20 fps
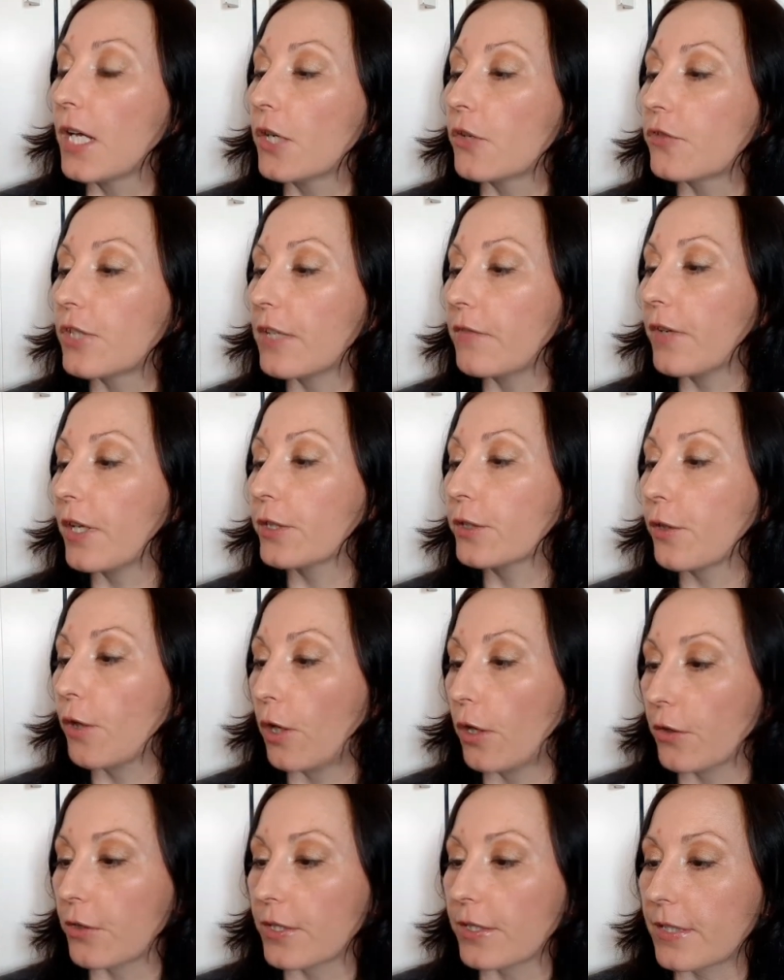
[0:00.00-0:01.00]
Revlon
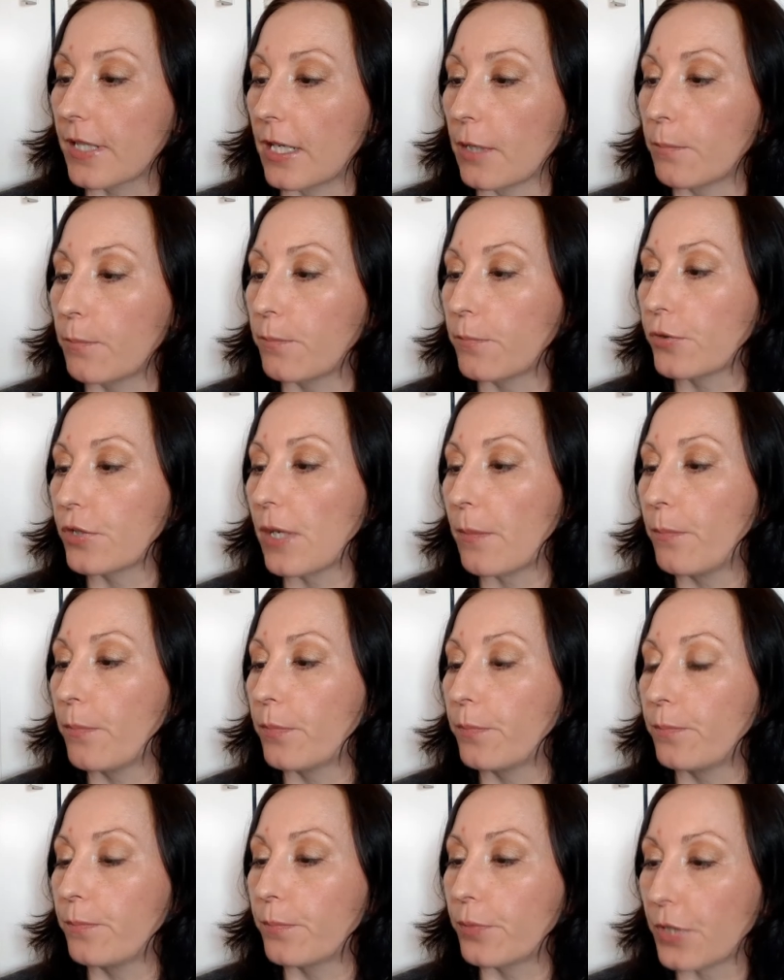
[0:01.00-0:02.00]
Colorstay Prep
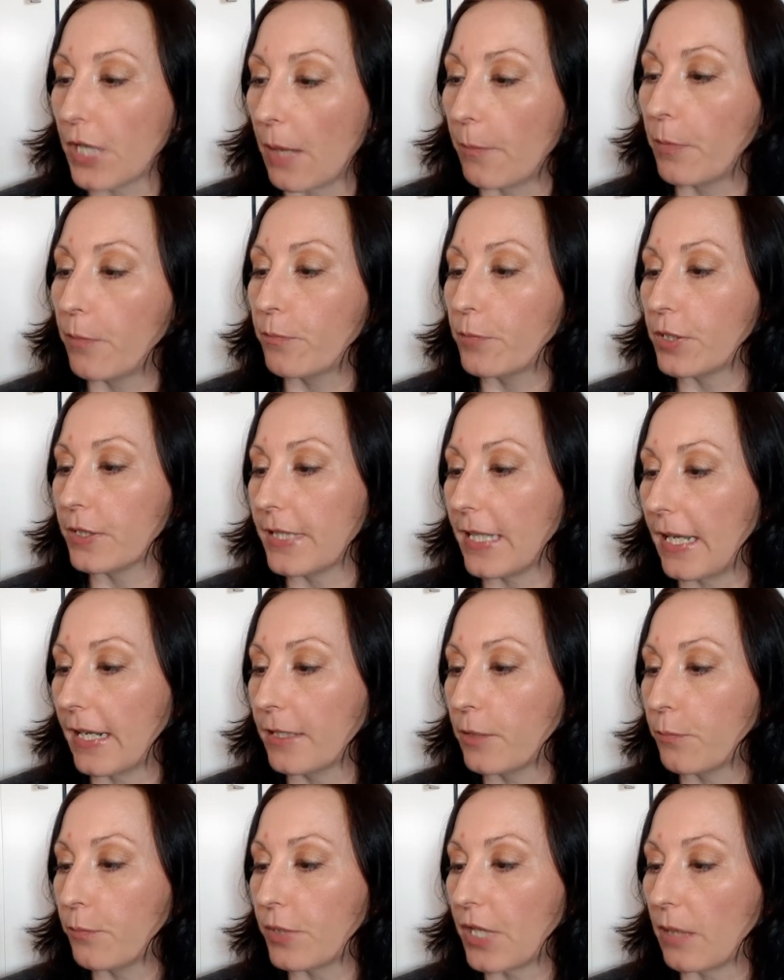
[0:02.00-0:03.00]

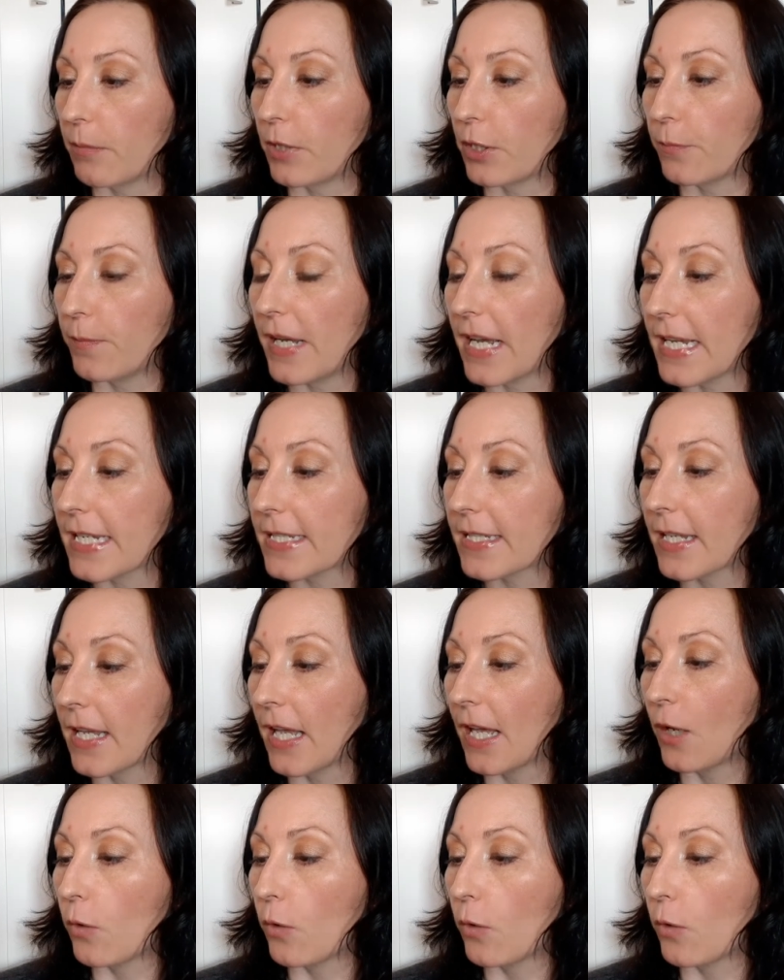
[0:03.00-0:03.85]
Protect Primer Base